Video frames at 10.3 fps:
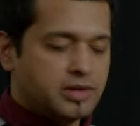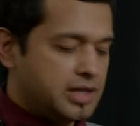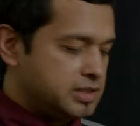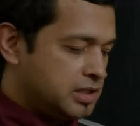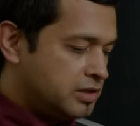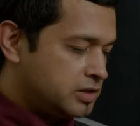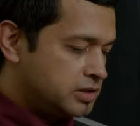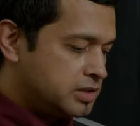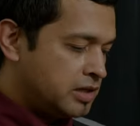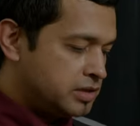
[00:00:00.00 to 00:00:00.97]
Tres
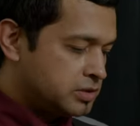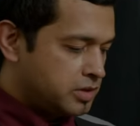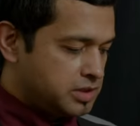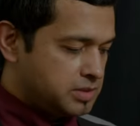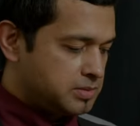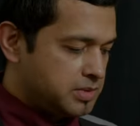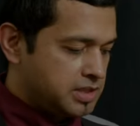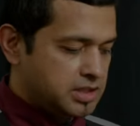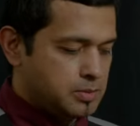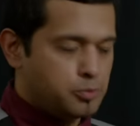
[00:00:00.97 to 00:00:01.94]
Generaciones
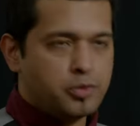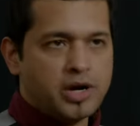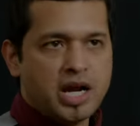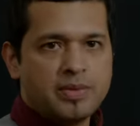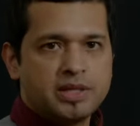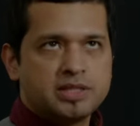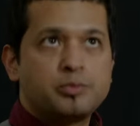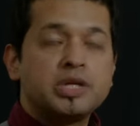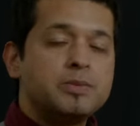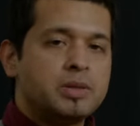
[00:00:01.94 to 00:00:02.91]
is a brand that's a
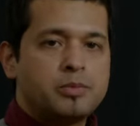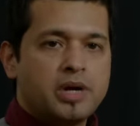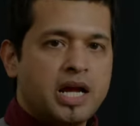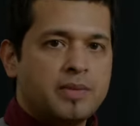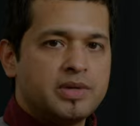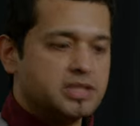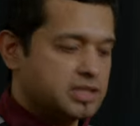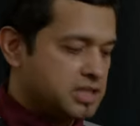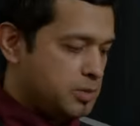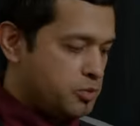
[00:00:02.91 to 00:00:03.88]
premium brand that's a
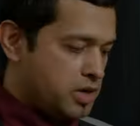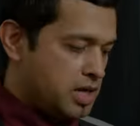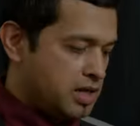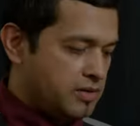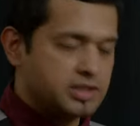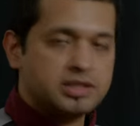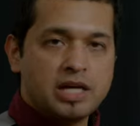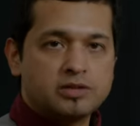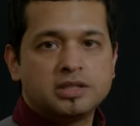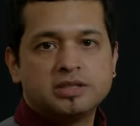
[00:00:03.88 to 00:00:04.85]
sub brand of the
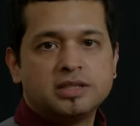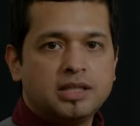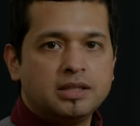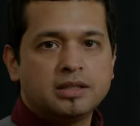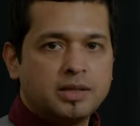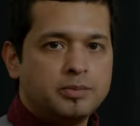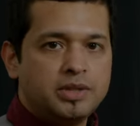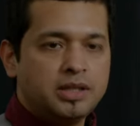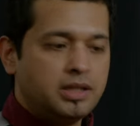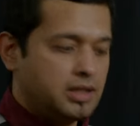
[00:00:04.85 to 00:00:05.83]
Sauza Tequila Company.